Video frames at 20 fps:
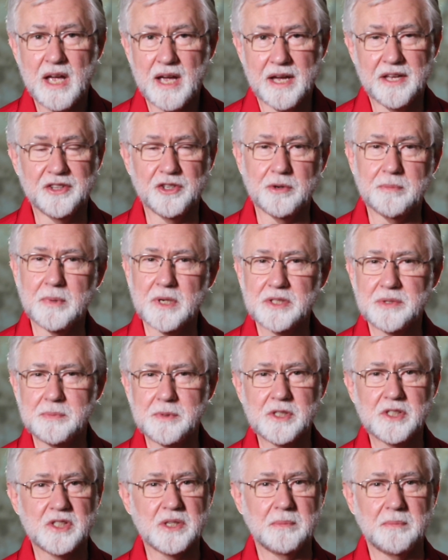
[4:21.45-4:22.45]
And there must
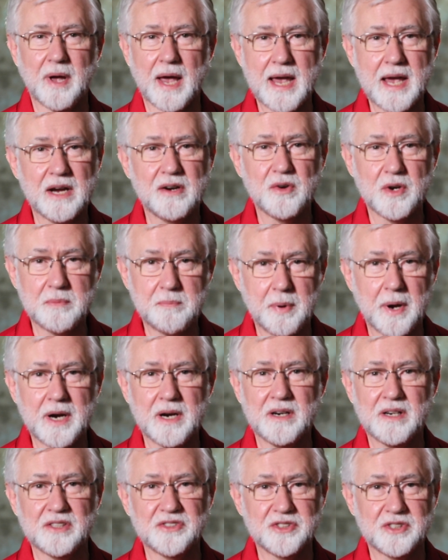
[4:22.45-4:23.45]
be some angry
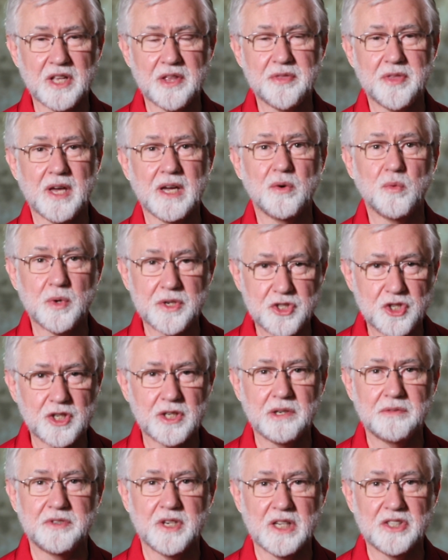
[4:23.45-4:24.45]
parents that think we should
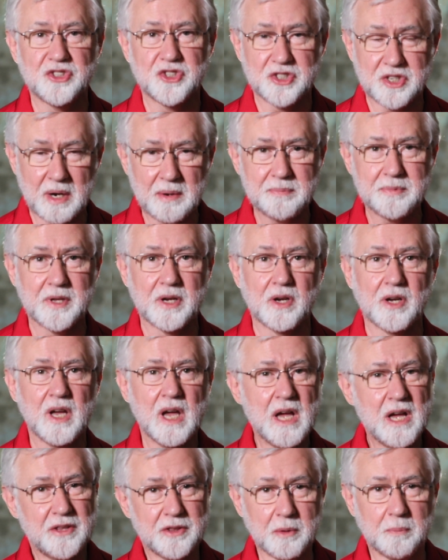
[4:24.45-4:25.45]
have done something.
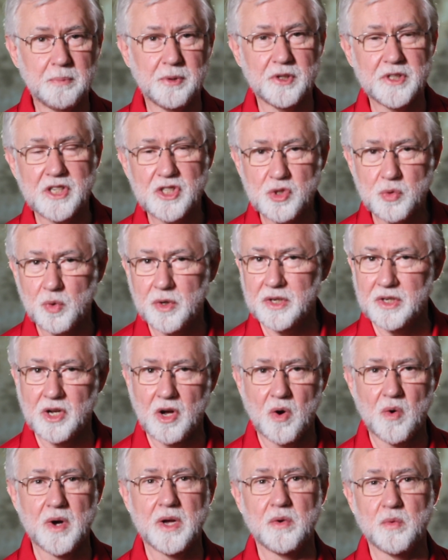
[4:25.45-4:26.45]
The police wouldn't
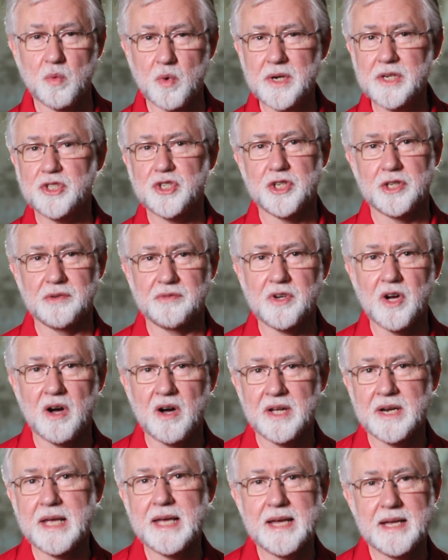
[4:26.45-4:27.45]
go in, we should have
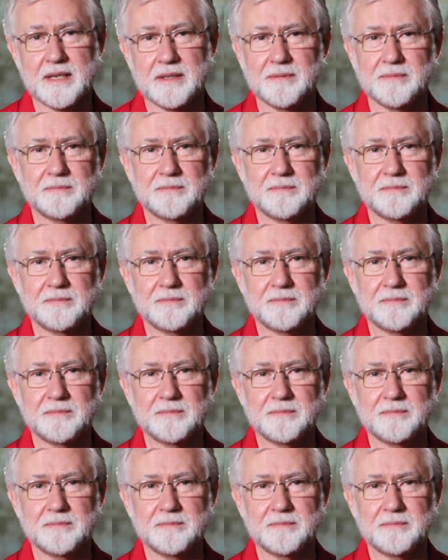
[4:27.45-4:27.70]
gone in.